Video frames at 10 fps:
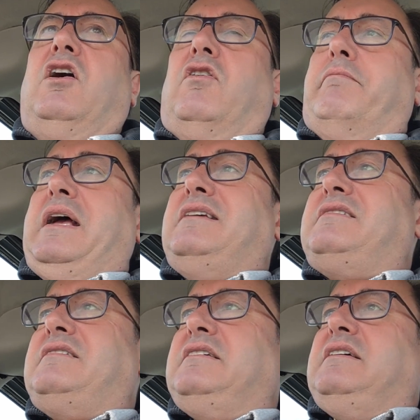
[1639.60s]
hot
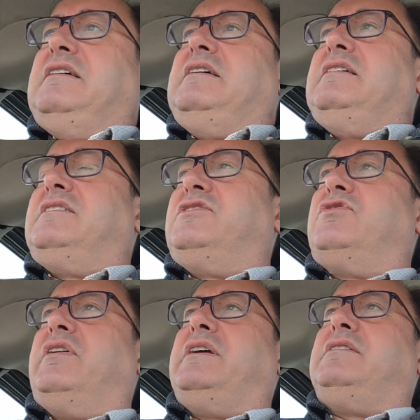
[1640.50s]
mess to
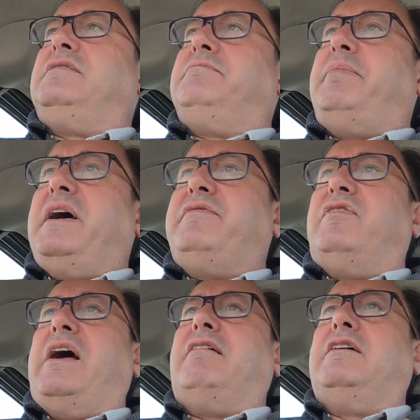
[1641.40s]
try and pay
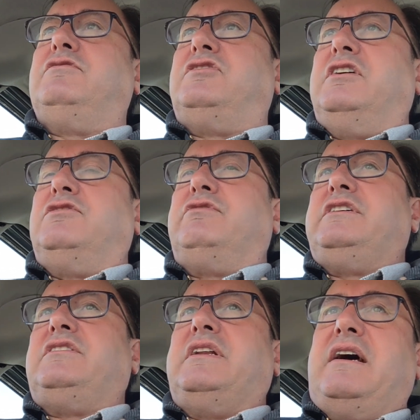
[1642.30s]
for our own
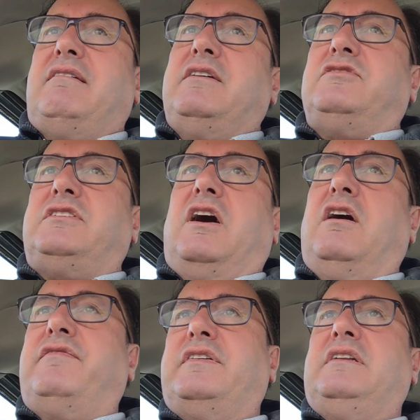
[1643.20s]
surgeries and our own
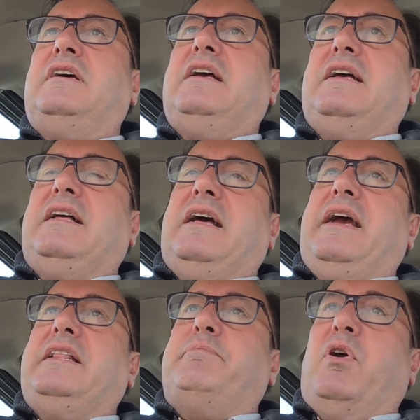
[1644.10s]
staff and
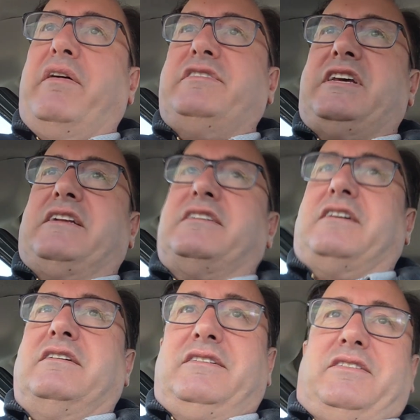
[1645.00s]
in the private sector.